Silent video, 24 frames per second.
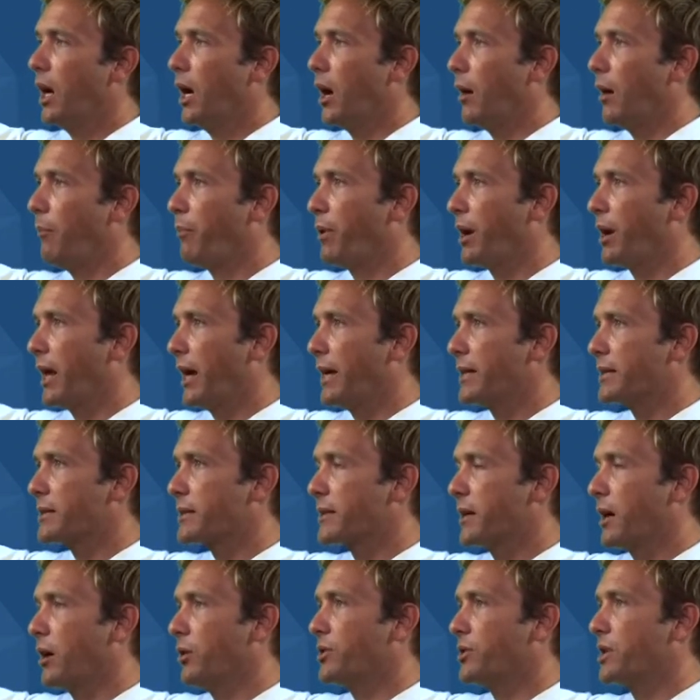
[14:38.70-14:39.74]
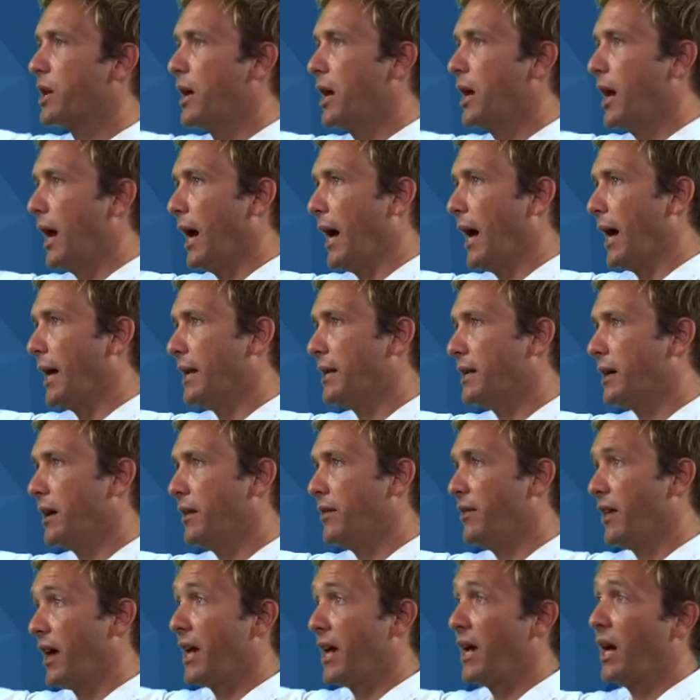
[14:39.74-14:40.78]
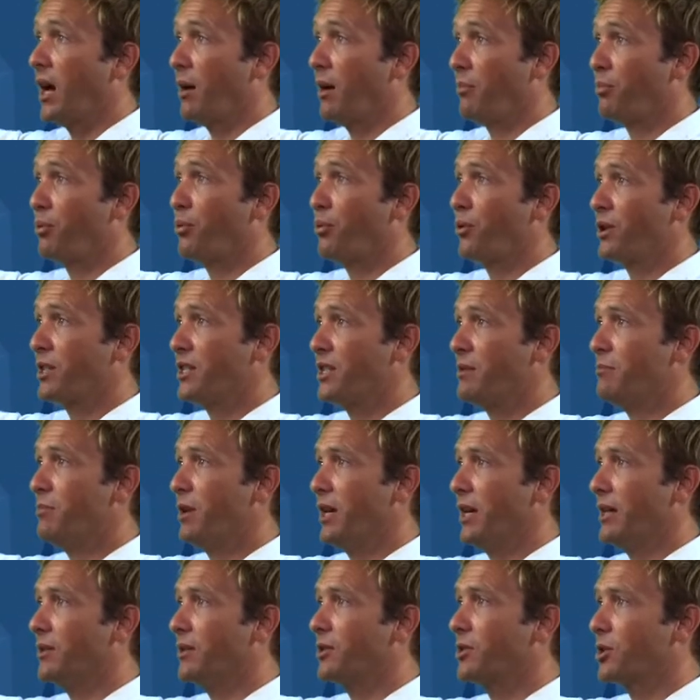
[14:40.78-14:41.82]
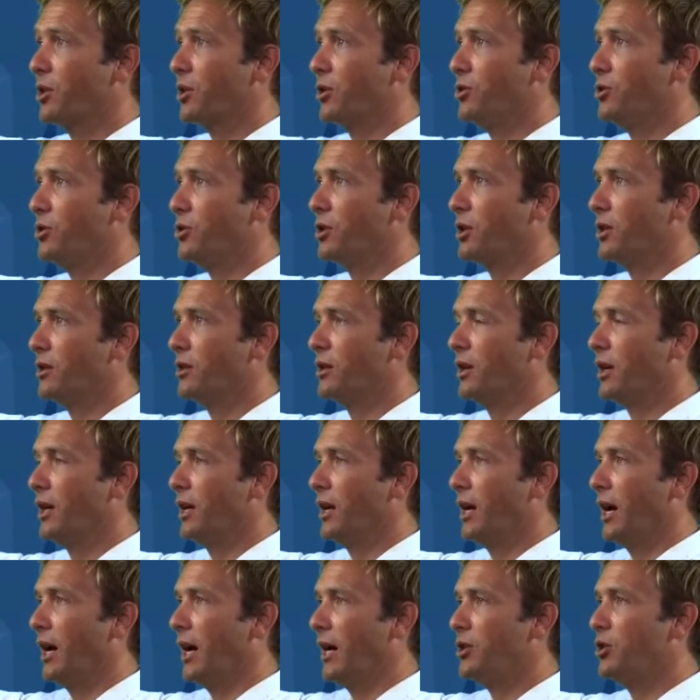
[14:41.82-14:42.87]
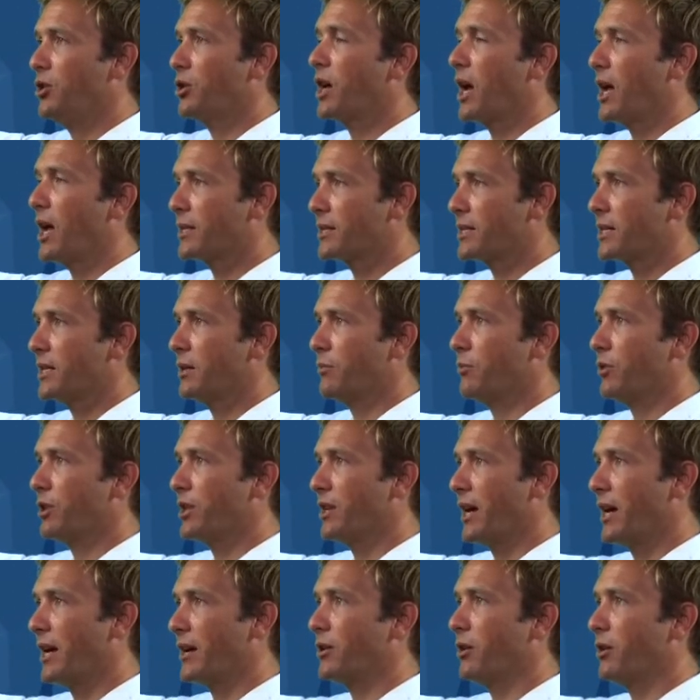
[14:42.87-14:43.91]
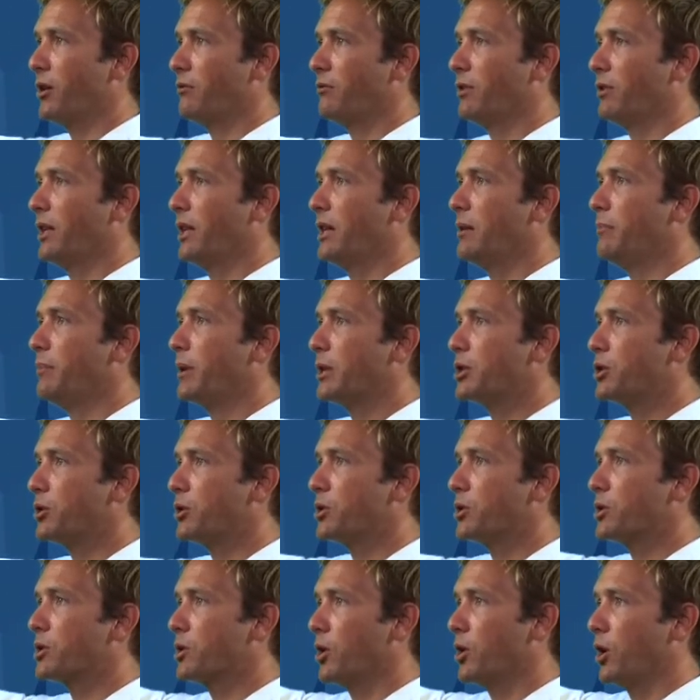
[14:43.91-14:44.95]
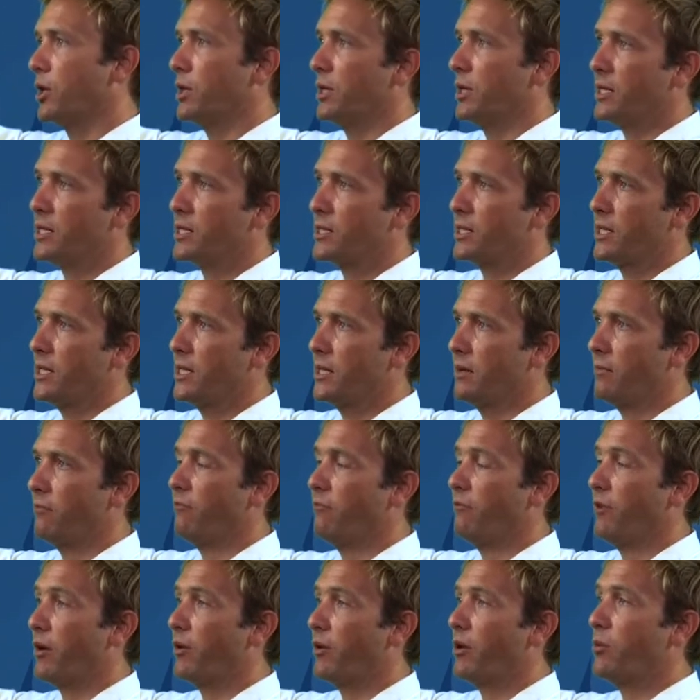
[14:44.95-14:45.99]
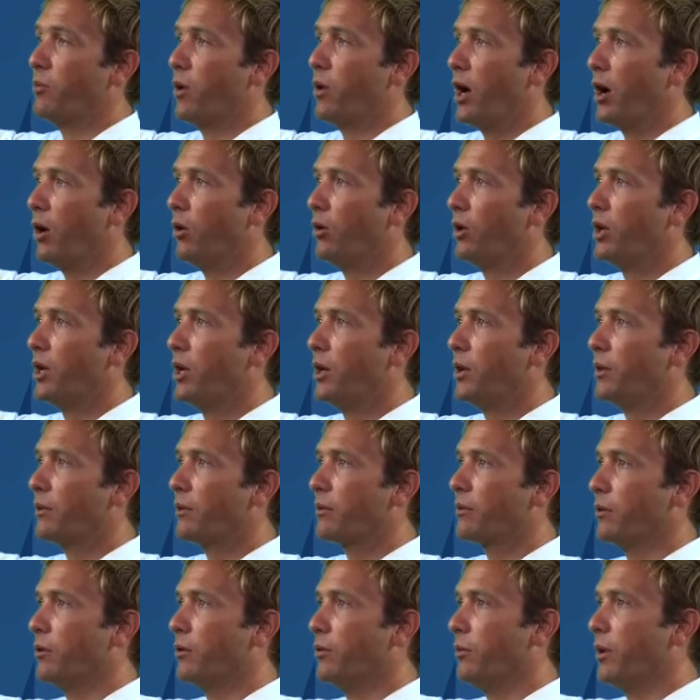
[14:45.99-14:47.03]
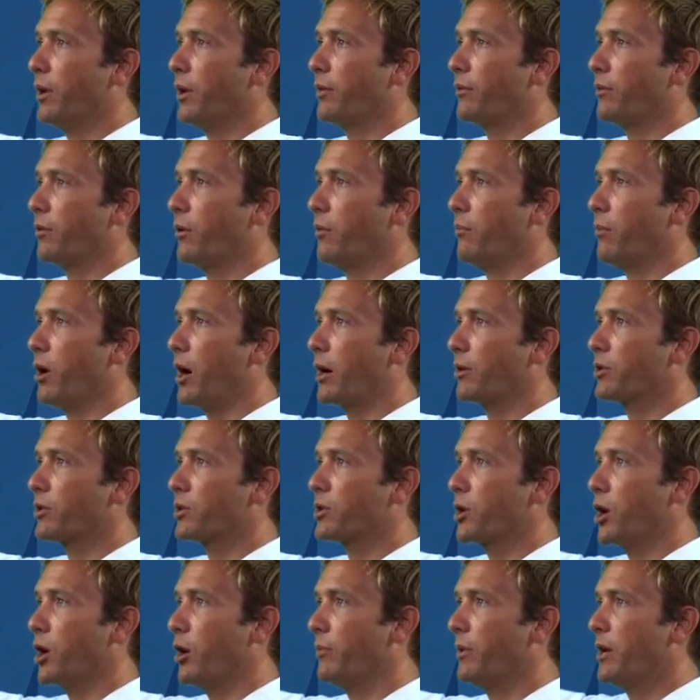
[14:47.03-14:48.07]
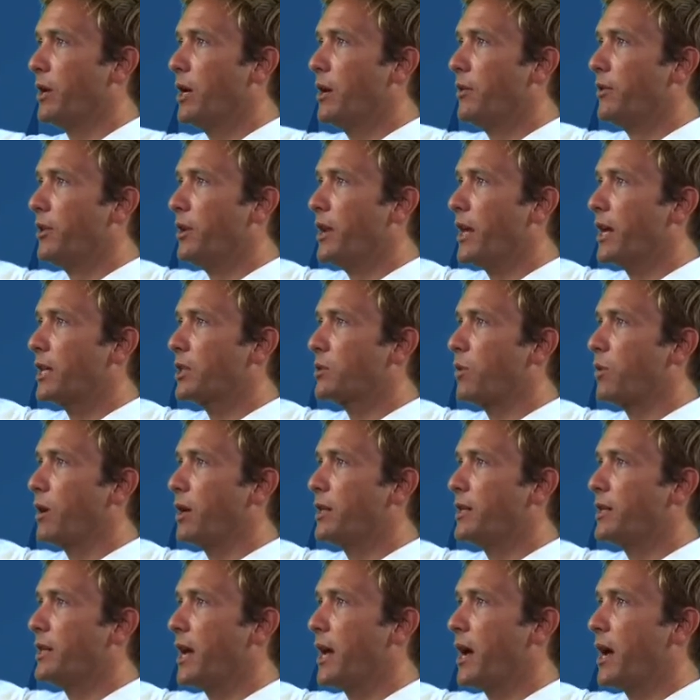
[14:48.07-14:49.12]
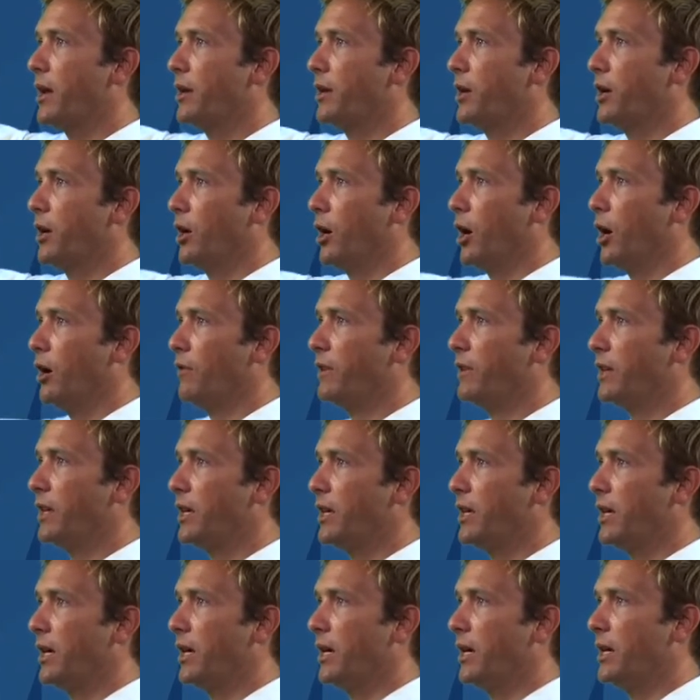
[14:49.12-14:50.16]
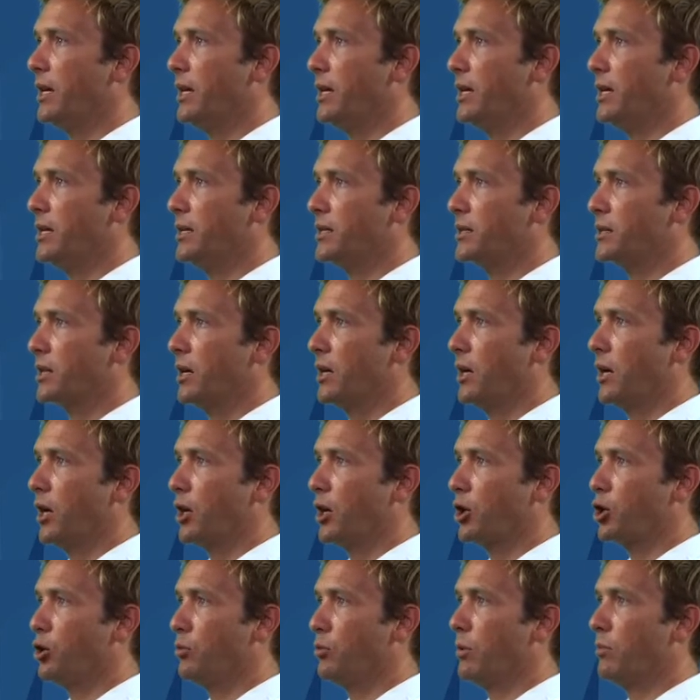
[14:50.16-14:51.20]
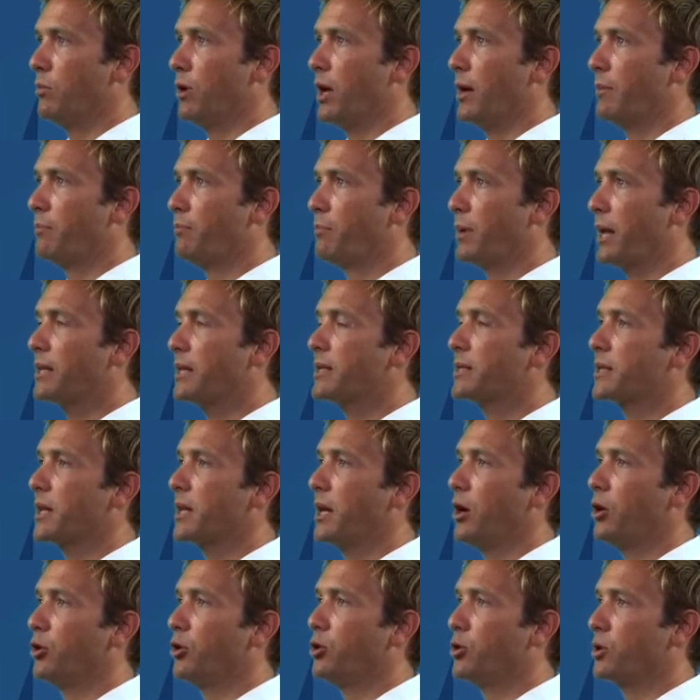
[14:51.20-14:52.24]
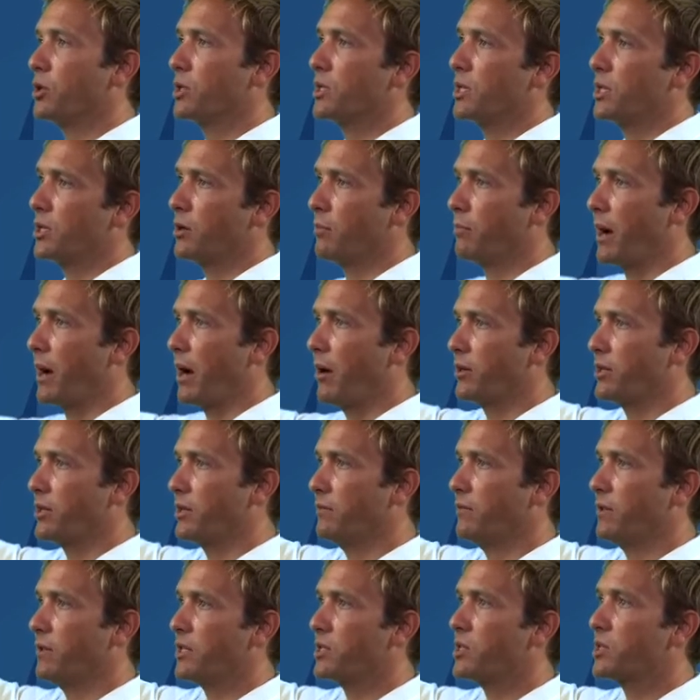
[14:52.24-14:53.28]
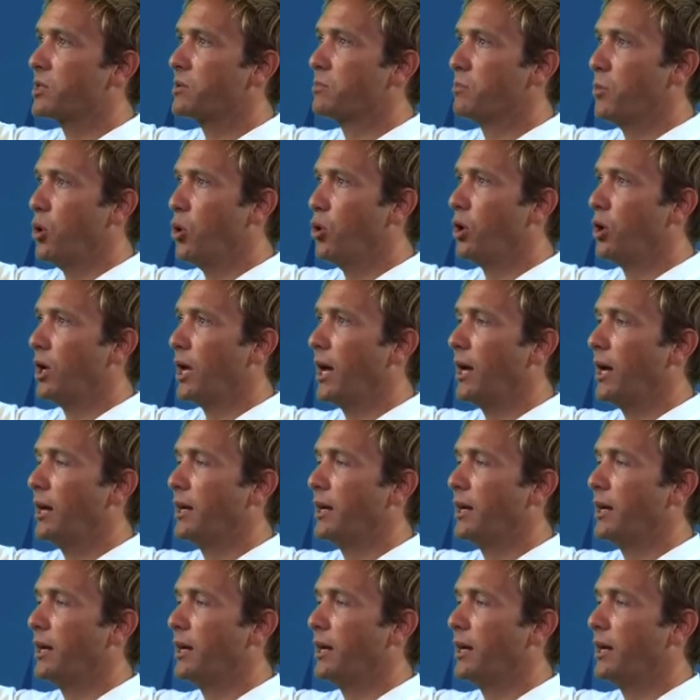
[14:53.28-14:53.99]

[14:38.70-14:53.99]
plant cells, and they are pretty big. So you can't see them with a naked eye really, but you can certainly see them very well through a microscope. The next one down over here is a human white blood cell. You can see comparatively smaller